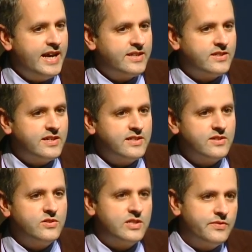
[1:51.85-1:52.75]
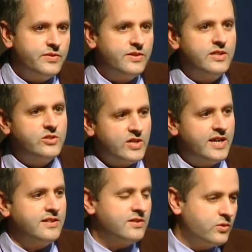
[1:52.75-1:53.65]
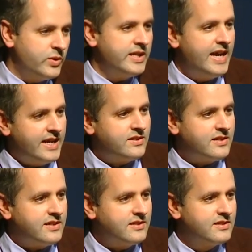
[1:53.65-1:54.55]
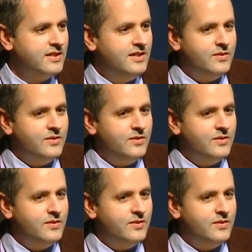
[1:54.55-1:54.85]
axons are different than giant squid axons